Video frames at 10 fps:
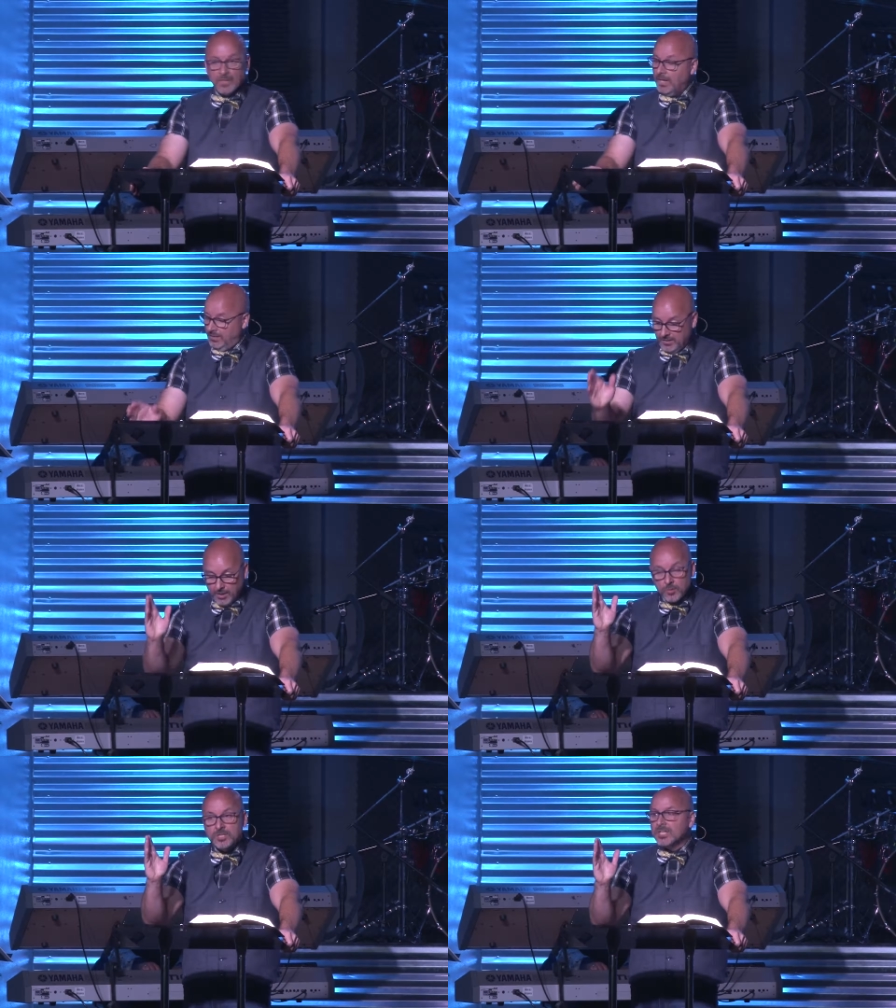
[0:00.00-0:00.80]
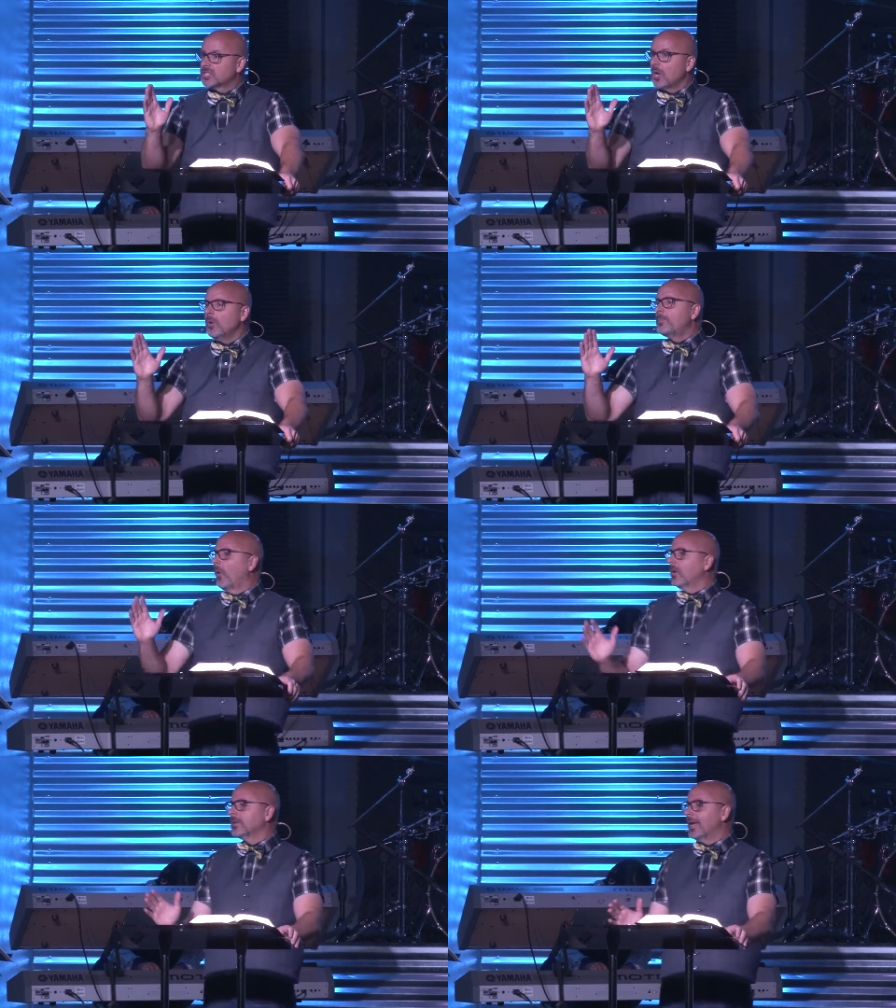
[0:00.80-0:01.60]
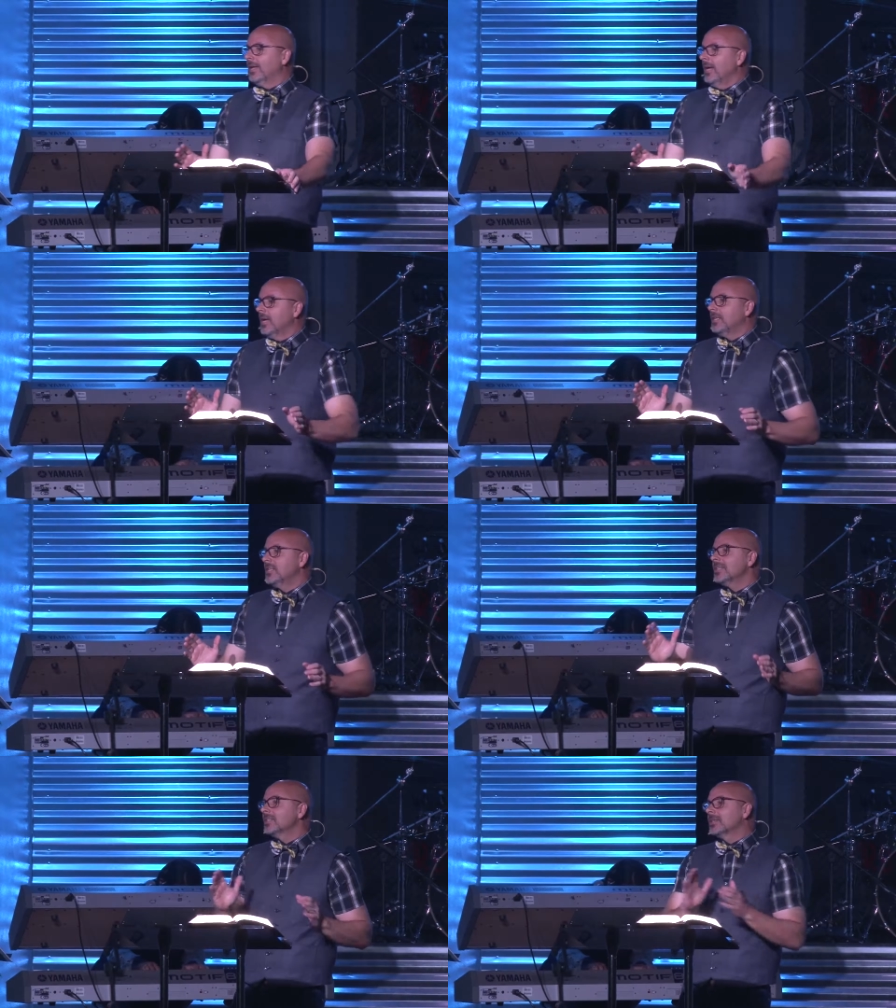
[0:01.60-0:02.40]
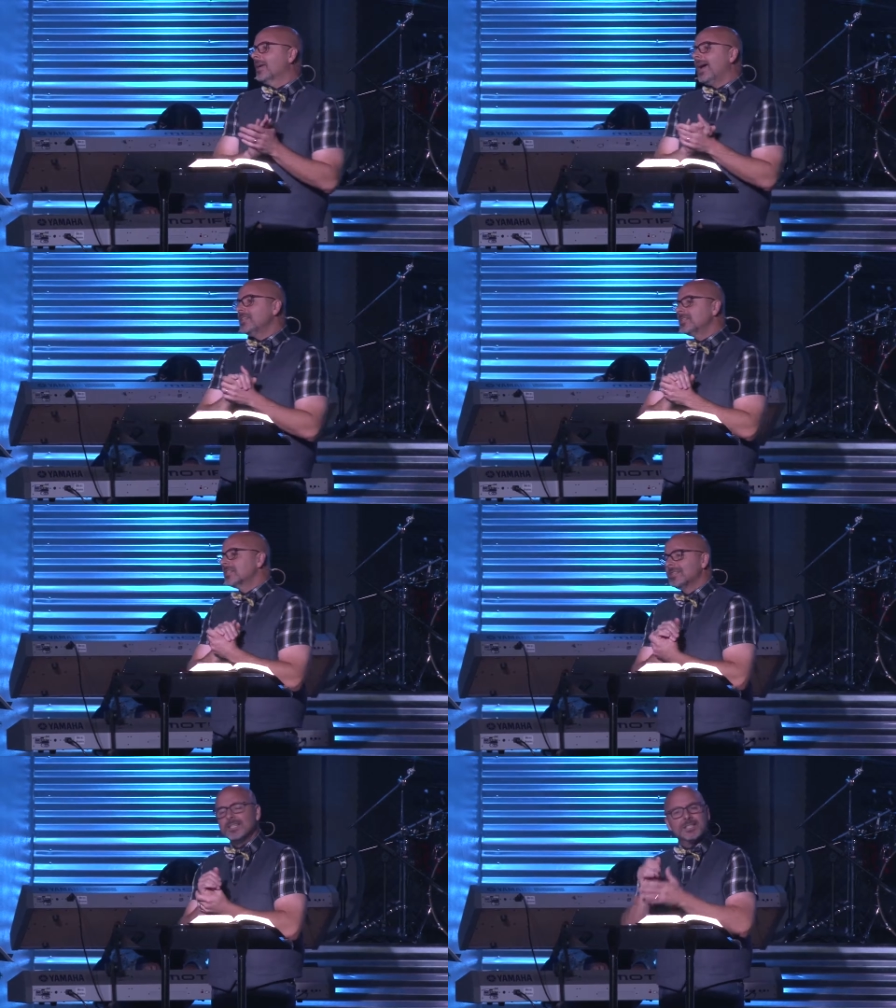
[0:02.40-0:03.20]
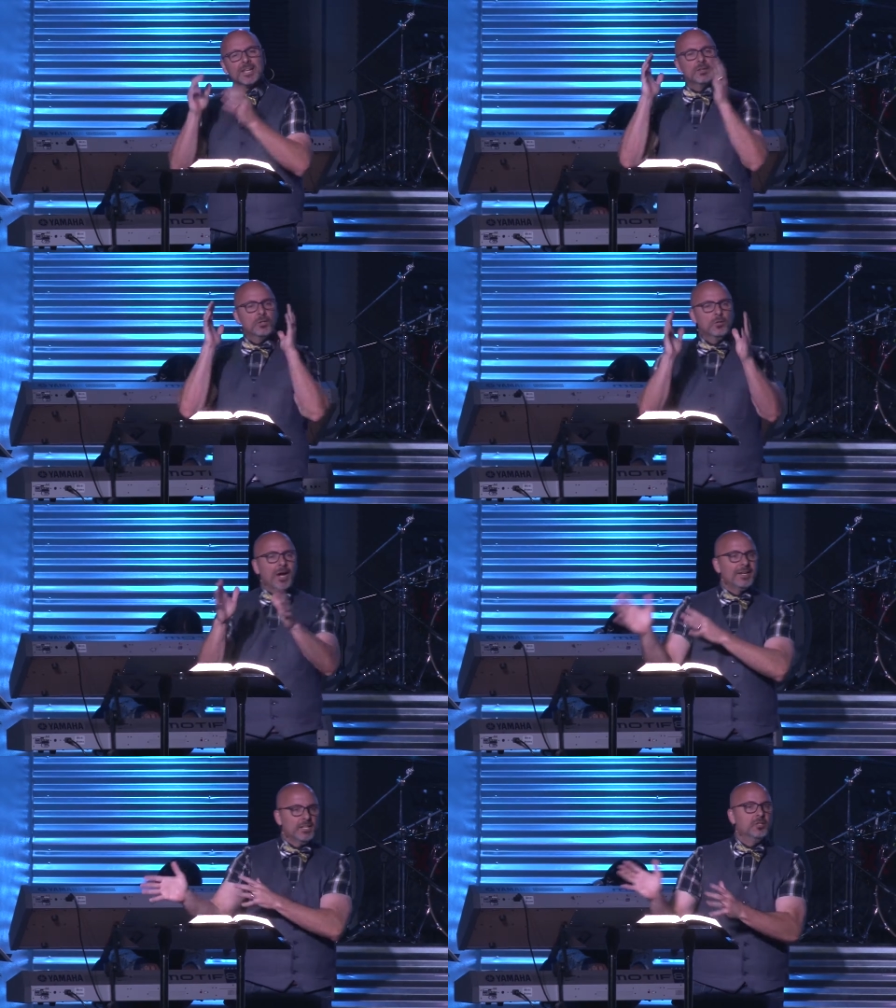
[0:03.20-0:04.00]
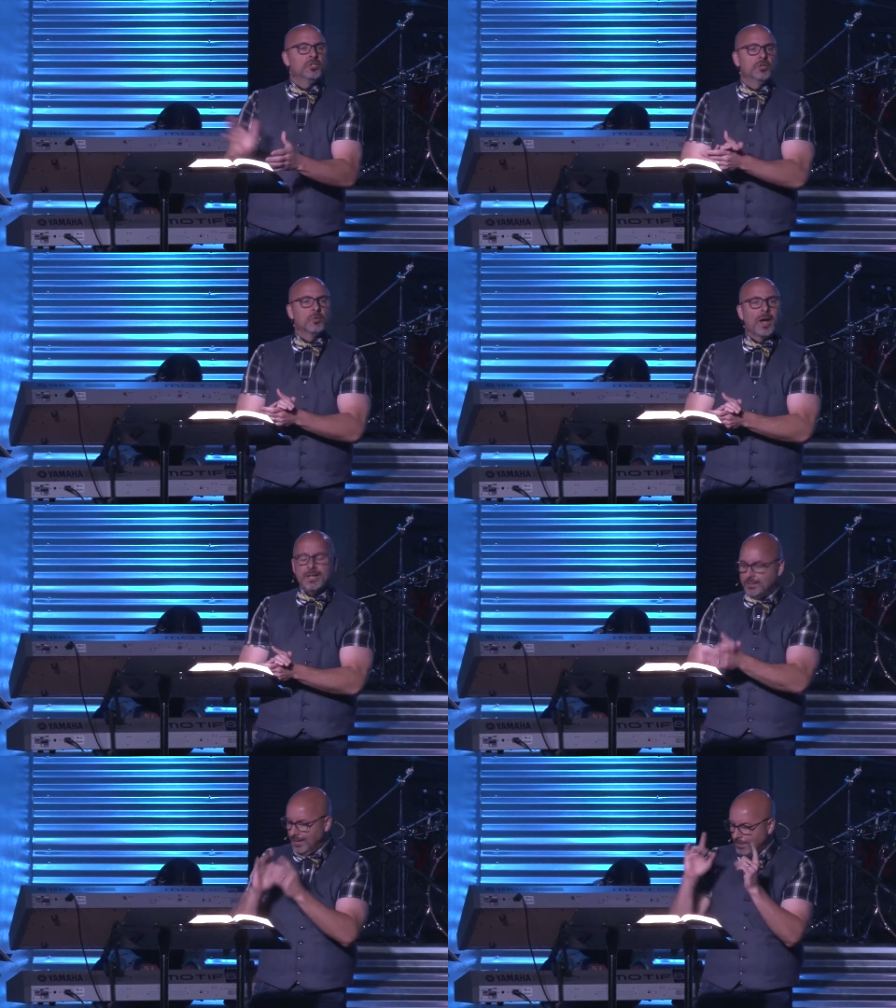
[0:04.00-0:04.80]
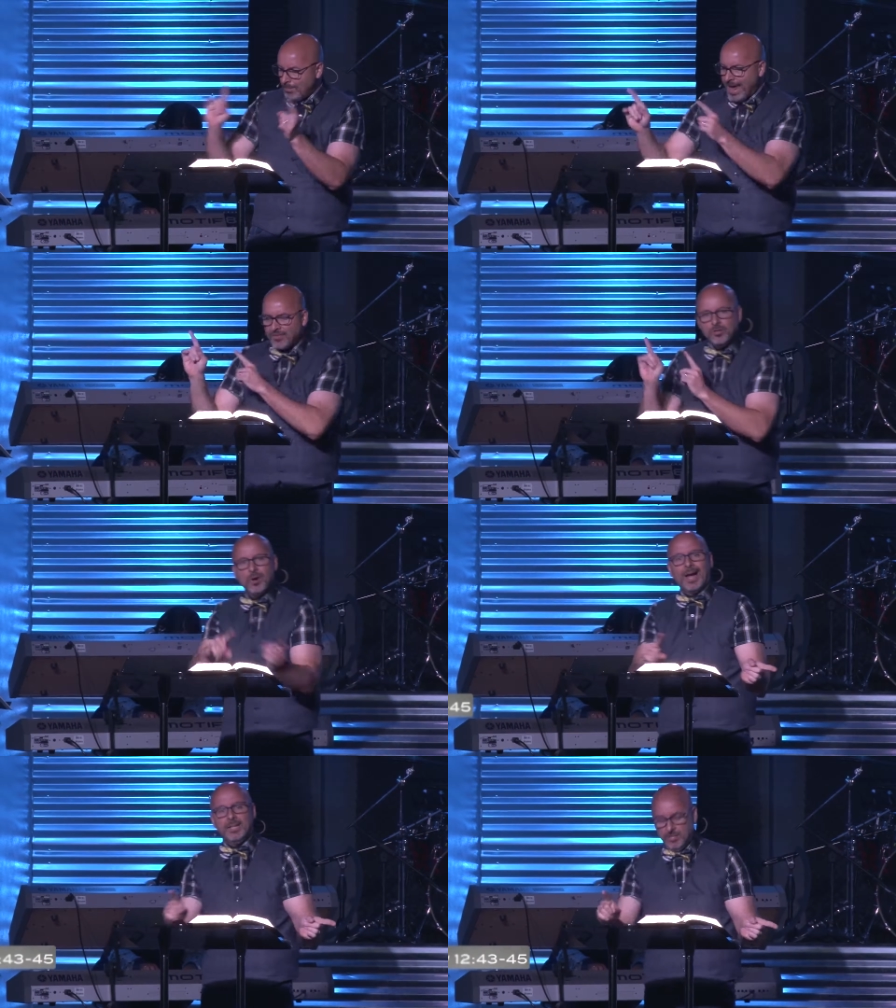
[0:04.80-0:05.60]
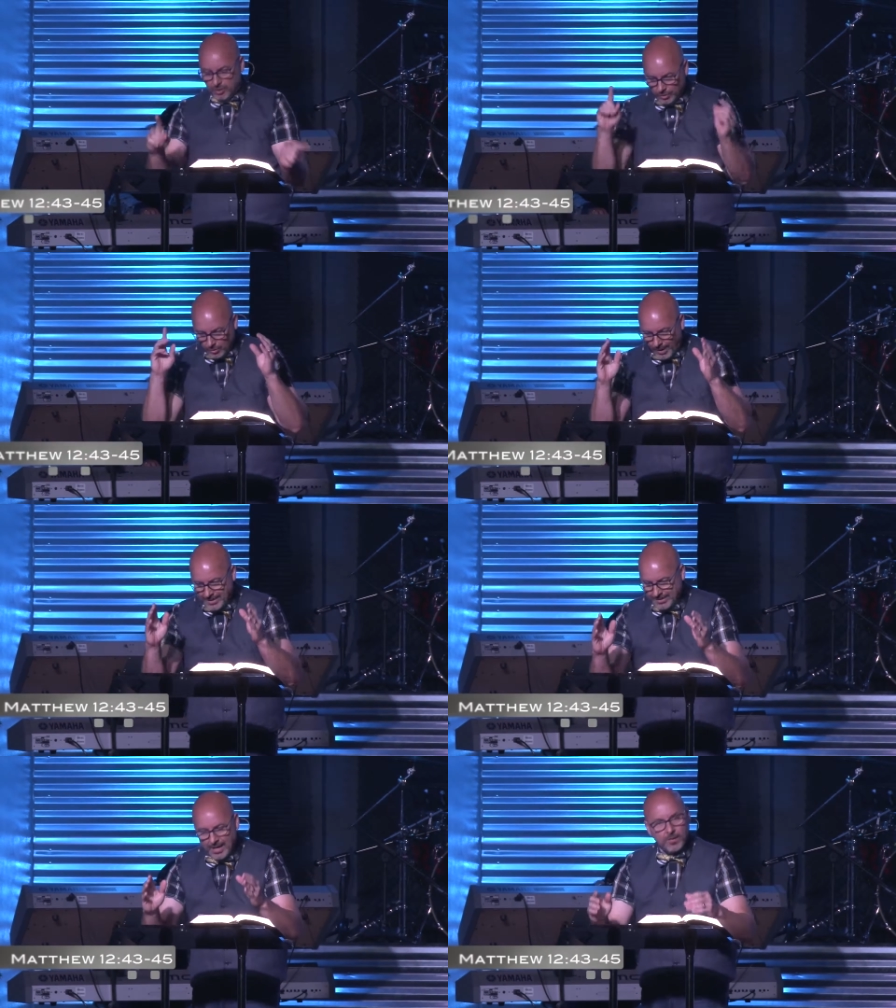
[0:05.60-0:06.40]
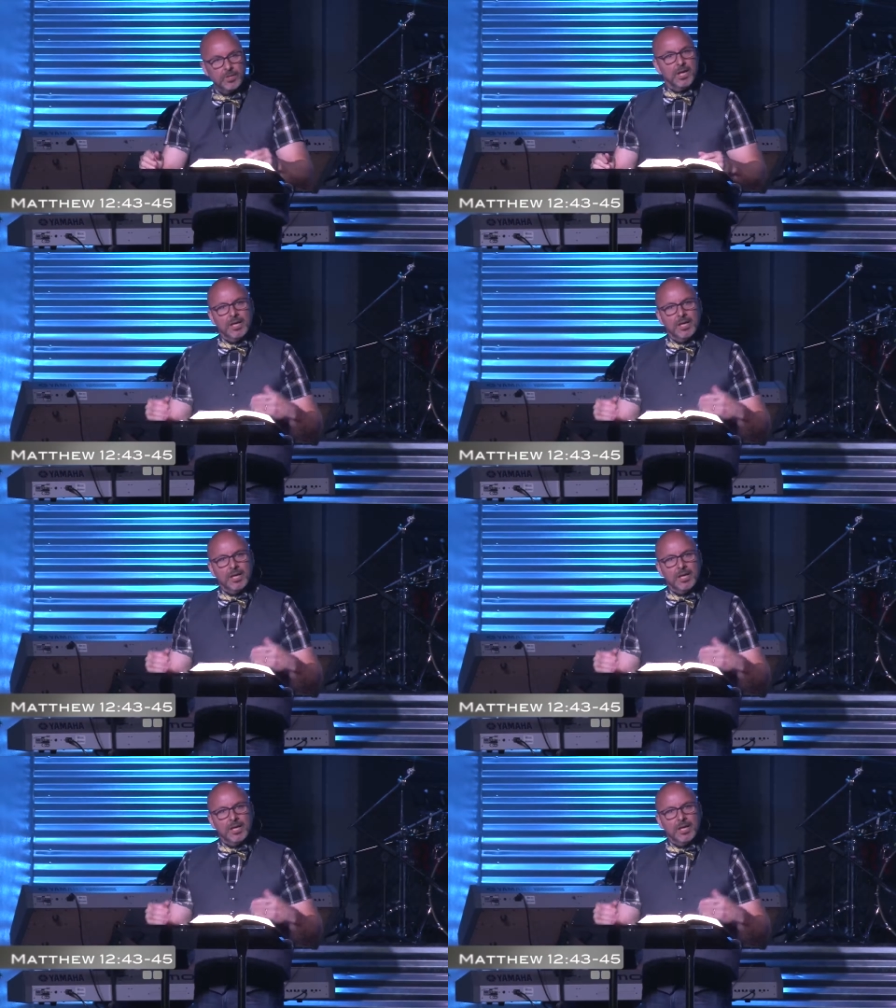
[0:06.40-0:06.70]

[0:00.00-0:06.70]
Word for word: It even goes, it's so important that he does, God doesn't just say, Luke, I need you to write it. Matthew, I need you to write it down.